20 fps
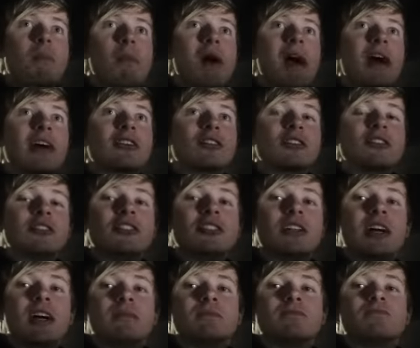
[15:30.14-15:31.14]
back at this
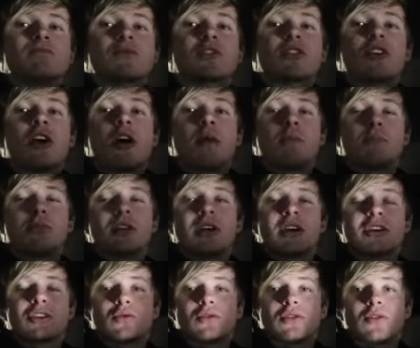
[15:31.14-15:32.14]
giant
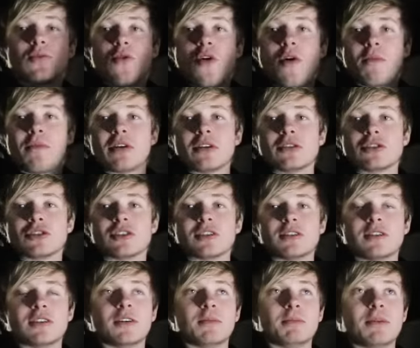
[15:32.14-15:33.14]
complex where the Walmarts
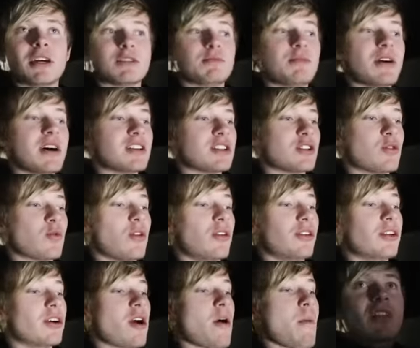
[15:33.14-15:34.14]
and the Best Buys of the
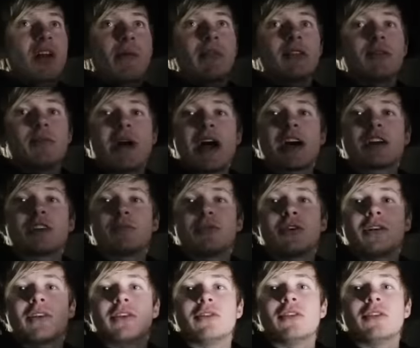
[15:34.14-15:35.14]
world are. I'm in the back of the parking